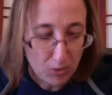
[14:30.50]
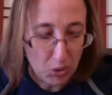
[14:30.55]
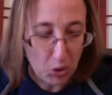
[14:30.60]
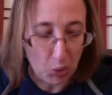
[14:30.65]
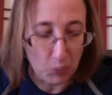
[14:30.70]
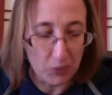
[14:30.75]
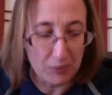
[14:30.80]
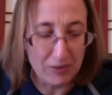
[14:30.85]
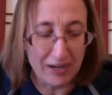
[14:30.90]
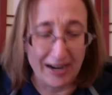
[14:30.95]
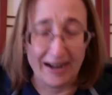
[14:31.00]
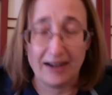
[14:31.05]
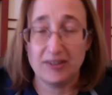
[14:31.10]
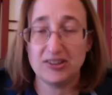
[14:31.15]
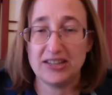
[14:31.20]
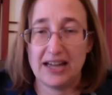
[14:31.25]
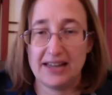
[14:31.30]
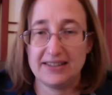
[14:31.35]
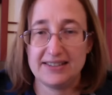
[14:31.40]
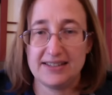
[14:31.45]
We went out
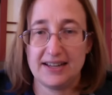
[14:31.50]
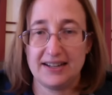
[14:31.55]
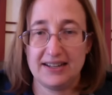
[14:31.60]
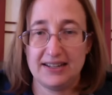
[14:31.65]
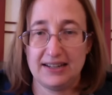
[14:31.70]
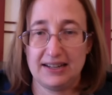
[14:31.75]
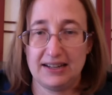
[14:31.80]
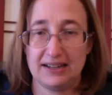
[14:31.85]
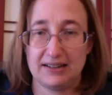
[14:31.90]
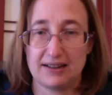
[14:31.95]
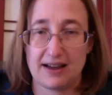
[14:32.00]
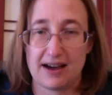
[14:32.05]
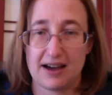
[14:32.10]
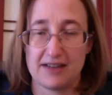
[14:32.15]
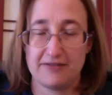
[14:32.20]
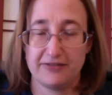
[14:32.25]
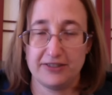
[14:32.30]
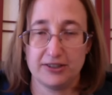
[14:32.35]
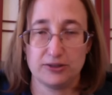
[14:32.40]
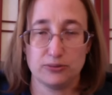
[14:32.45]
last night, and I
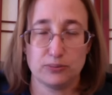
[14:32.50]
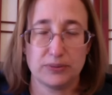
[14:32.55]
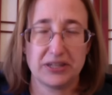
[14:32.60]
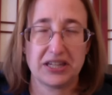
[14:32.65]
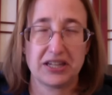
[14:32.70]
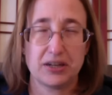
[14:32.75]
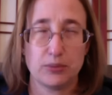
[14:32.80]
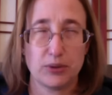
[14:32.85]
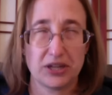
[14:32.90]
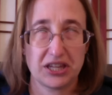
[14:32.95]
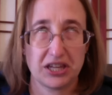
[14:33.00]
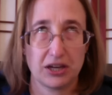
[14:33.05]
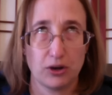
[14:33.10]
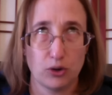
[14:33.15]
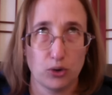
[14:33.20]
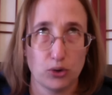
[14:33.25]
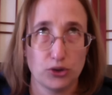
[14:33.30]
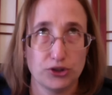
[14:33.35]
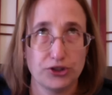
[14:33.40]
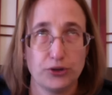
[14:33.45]
feel really, really
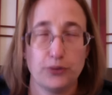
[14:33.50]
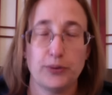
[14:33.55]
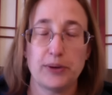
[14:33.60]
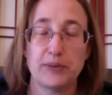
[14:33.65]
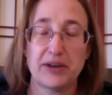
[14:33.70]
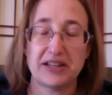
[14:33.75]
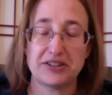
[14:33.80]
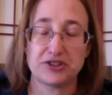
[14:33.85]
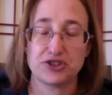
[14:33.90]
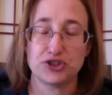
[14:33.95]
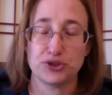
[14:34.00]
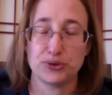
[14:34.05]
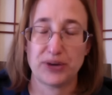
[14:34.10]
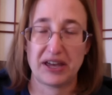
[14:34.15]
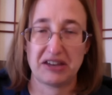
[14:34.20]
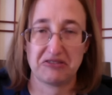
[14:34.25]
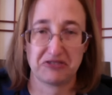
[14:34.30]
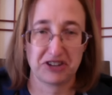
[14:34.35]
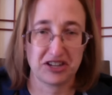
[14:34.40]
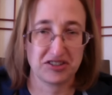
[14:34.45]
old. we went to a
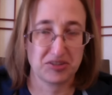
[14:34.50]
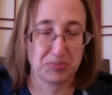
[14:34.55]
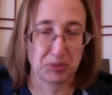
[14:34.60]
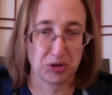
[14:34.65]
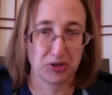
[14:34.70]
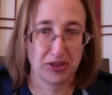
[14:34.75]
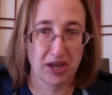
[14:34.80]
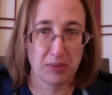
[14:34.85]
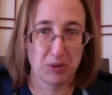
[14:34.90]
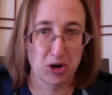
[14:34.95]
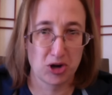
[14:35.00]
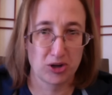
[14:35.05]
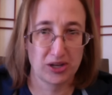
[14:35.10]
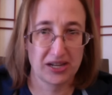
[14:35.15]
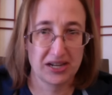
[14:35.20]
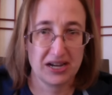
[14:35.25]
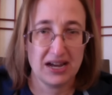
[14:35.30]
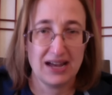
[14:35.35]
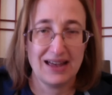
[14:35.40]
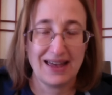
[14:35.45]
friend's birthday
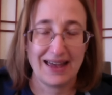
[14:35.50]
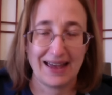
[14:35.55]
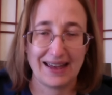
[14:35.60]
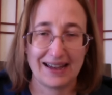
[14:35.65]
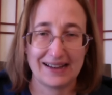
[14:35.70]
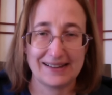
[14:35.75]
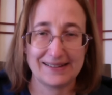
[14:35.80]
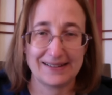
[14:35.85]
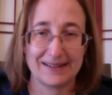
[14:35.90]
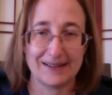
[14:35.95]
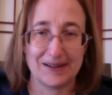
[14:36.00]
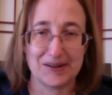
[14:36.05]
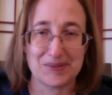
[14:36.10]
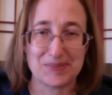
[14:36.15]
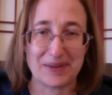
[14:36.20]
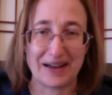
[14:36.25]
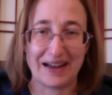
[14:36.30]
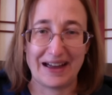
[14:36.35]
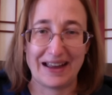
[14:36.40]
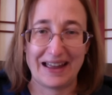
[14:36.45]
party, and
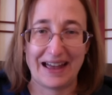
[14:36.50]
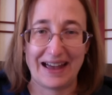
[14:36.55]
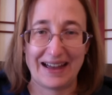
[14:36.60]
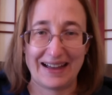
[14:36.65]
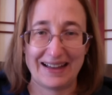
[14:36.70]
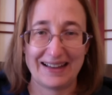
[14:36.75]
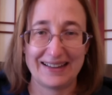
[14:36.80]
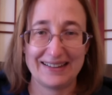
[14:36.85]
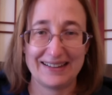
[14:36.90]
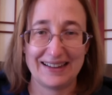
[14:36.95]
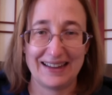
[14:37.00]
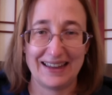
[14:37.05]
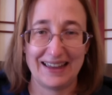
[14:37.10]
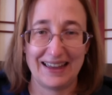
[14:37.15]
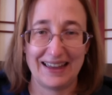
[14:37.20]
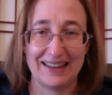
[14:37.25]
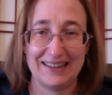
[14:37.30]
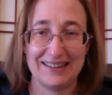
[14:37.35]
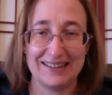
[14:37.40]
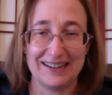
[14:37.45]
I had
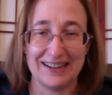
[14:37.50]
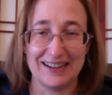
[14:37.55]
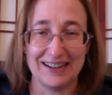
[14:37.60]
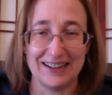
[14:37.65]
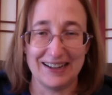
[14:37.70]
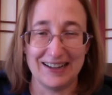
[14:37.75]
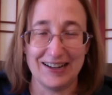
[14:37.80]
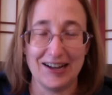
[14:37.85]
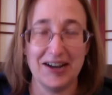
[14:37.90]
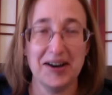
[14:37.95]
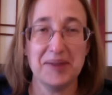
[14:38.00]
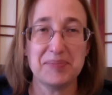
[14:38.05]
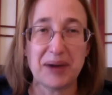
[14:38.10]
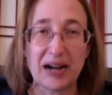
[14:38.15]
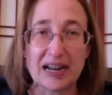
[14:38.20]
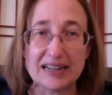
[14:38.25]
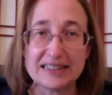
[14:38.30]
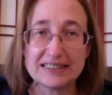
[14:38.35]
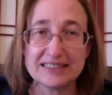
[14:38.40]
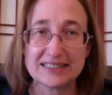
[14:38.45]
a
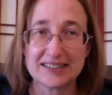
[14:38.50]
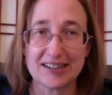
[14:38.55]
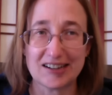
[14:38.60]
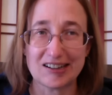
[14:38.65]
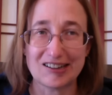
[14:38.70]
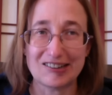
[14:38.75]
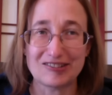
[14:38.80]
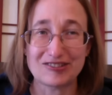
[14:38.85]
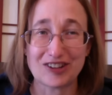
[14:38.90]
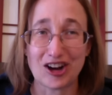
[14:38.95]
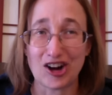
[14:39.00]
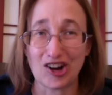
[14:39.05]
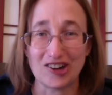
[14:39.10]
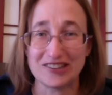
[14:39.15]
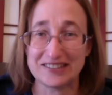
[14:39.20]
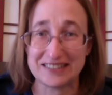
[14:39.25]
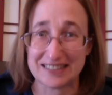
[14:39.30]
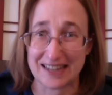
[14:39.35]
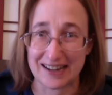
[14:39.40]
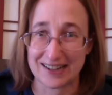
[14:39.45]
pint of
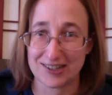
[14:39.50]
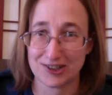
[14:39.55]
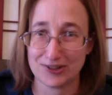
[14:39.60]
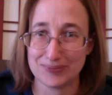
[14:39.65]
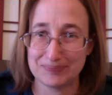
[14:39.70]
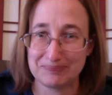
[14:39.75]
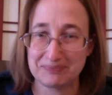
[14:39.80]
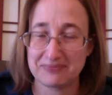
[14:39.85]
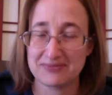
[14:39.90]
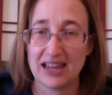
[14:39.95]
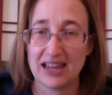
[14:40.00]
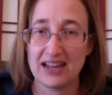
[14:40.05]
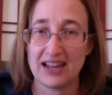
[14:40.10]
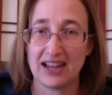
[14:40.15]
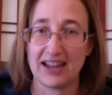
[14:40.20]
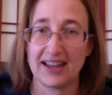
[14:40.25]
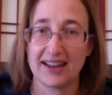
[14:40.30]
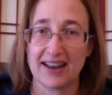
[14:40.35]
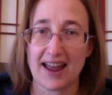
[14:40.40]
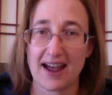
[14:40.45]
hard cider,
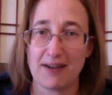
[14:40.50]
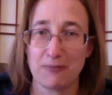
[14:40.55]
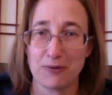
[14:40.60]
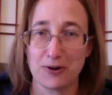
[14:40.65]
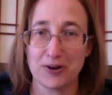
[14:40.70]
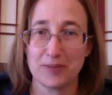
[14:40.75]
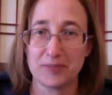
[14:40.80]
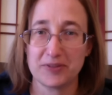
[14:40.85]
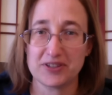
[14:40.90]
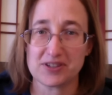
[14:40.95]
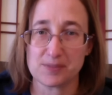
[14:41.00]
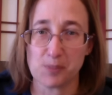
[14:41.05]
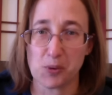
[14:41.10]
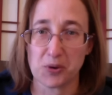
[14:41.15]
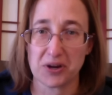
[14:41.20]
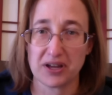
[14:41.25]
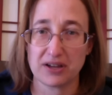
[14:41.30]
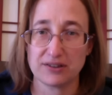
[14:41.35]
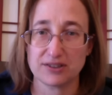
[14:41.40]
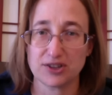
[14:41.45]
and I woke up this
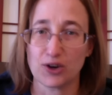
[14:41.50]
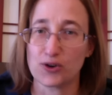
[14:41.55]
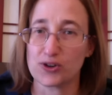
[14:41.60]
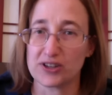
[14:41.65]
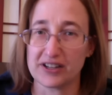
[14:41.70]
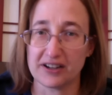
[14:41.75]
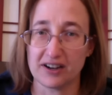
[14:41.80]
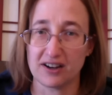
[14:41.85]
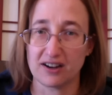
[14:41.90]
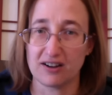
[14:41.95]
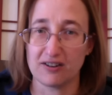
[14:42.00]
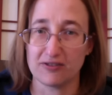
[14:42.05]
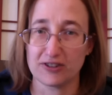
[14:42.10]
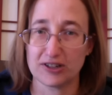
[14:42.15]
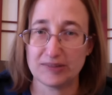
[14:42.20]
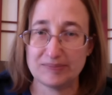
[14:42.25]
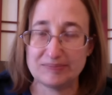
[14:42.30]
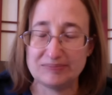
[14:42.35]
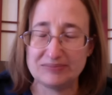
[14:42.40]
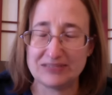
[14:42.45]
morning totally
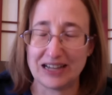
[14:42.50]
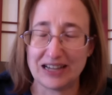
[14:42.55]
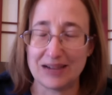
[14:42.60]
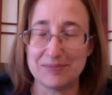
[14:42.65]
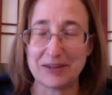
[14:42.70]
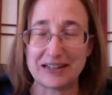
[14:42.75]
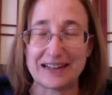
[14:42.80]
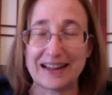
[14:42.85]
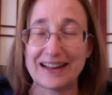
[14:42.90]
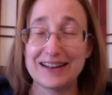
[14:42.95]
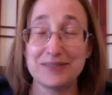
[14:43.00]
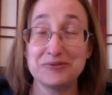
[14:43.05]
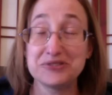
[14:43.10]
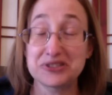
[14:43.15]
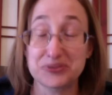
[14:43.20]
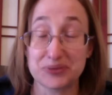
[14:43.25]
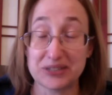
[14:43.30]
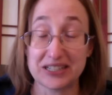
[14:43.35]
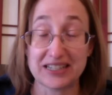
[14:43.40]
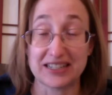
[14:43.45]
hungover. I mean, and it was
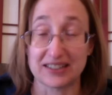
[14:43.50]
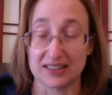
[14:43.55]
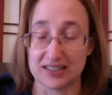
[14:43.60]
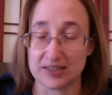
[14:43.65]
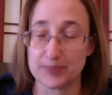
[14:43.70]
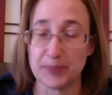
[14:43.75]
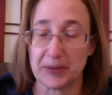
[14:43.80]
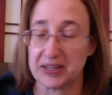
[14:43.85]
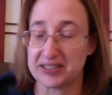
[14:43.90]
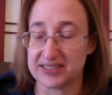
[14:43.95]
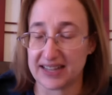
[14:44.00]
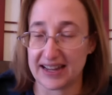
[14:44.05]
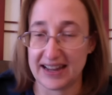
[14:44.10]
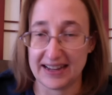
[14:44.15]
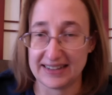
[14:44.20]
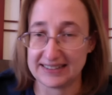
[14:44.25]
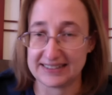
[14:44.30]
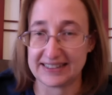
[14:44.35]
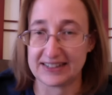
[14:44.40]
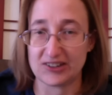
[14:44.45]
ridiculous because I
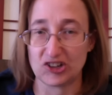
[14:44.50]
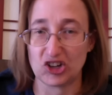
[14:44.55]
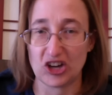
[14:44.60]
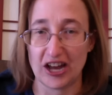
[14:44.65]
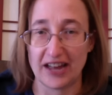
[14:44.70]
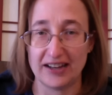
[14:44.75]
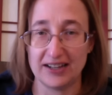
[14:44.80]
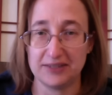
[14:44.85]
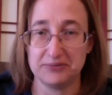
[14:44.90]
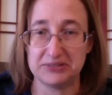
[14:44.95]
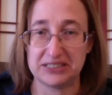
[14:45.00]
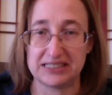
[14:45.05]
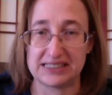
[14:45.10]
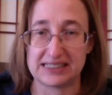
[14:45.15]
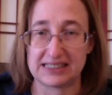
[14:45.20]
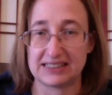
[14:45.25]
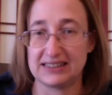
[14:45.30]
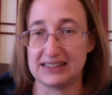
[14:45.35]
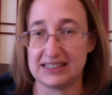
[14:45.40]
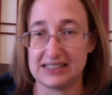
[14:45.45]
ate dinner and it was
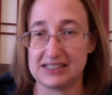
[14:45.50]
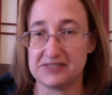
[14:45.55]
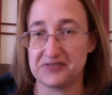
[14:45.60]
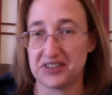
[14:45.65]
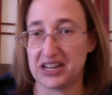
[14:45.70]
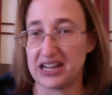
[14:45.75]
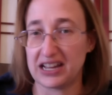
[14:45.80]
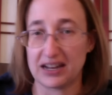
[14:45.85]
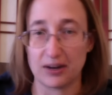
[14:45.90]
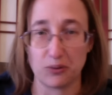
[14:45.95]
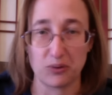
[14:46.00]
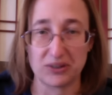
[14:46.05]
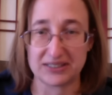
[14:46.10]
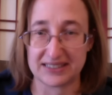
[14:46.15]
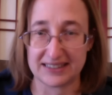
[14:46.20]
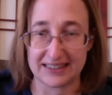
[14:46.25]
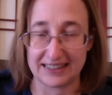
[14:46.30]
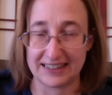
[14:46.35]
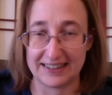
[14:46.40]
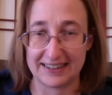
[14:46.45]
in the evening and it
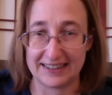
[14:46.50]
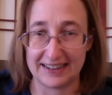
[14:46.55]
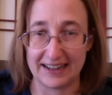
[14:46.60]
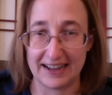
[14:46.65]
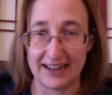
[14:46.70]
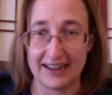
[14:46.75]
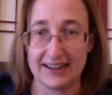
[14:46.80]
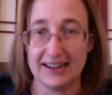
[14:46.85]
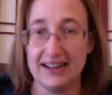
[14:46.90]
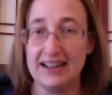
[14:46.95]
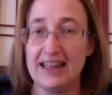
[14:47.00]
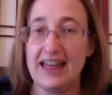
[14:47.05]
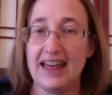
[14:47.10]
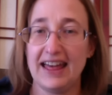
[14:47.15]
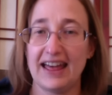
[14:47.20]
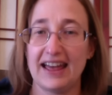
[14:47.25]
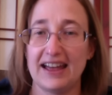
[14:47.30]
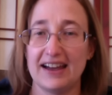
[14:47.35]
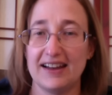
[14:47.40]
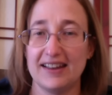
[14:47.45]
wasn't late at night.
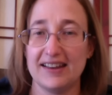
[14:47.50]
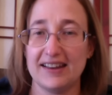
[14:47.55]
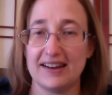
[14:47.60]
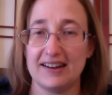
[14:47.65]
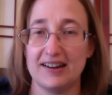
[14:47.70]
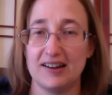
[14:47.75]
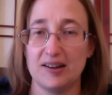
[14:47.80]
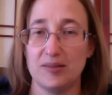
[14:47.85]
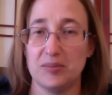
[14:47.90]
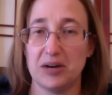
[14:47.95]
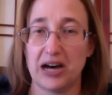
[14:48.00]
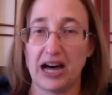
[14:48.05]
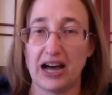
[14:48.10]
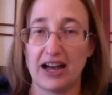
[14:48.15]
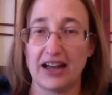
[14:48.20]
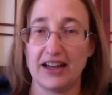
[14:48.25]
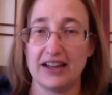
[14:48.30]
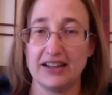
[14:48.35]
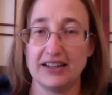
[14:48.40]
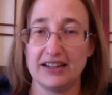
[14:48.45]
And
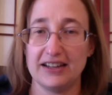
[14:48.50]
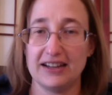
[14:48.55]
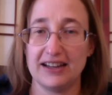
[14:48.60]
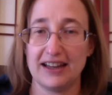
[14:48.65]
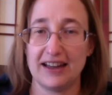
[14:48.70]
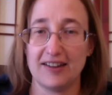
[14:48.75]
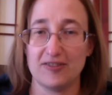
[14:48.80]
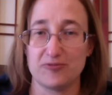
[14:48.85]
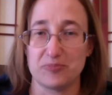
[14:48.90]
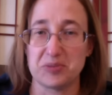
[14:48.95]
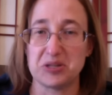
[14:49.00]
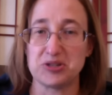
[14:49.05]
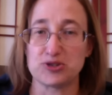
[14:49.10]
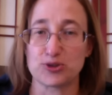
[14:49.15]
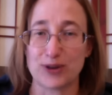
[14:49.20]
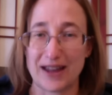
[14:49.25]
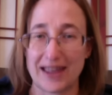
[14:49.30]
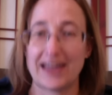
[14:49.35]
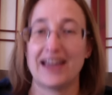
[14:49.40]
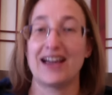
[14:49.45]
I have been
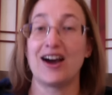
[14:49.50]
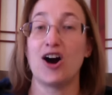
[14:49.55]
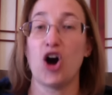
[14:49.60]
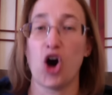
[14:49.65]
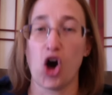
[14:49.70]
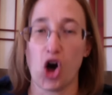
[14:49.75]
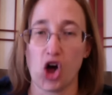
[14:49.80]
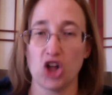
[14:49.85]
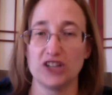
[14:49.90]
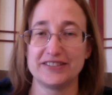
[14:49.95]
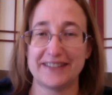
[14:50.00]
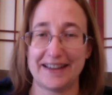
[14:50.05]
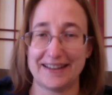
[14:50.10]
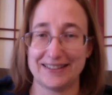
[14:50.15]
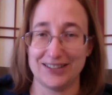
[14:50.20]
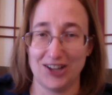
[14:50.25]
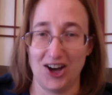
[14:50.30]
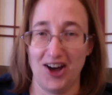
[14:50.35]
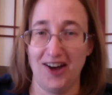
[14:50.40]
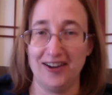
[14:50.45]
drinking all day
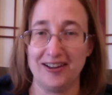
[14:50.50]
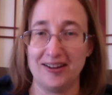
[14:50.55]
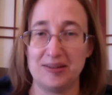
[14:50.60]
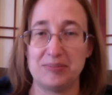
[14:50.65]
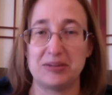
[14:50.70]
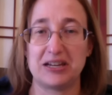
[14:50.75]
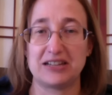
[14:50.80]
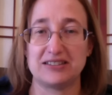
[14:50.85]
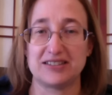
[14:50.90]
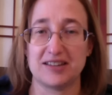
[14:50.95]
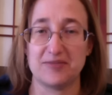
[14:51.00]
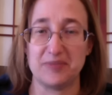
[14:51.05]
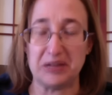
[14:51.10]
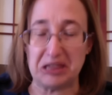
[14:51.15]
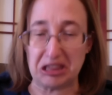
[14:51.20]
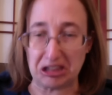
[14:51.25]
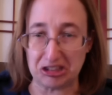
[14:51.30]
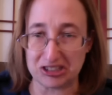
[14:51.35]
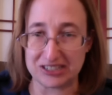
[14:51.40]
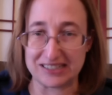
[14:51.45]
long because I've been
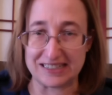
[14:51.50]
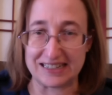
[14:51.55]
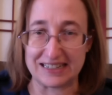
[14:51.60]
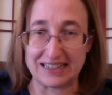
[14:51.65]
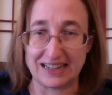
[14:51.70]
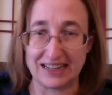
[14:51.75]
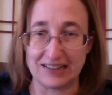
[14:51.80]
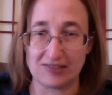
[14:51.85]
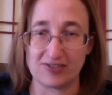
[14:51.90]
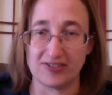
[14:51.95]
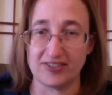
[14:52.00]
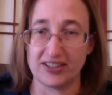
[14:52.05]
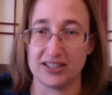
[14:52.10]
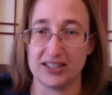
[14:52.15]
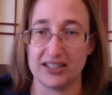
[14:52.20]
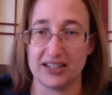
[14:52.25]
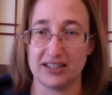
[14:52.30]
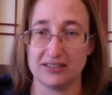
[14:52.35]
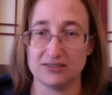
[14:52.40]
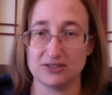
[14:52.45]
thirsty and
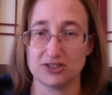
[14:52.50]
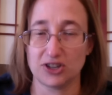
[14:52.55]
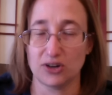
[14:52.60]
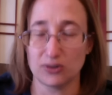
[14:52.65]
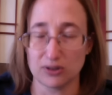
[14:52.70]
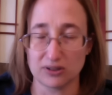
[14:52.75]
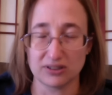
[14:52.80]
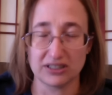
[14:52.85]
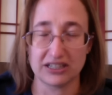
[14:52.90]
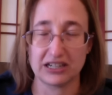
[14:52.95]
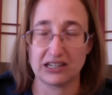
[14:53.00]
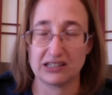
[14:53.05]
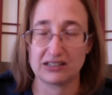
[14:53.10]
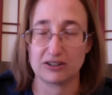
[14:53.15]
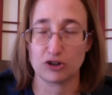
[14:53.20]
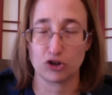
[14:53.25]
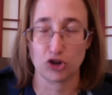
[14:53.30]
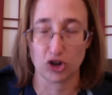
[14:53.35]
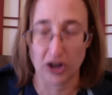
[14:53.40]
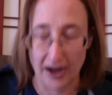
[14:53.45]
feeling totally
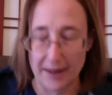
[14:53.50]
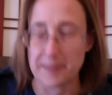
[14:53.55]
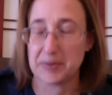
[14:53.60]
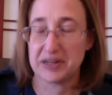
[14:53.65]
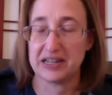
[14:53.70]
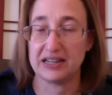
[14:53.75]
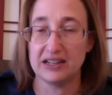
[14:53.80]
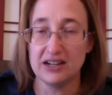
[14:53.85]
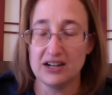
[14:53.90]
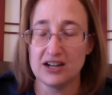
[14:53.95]
crappy.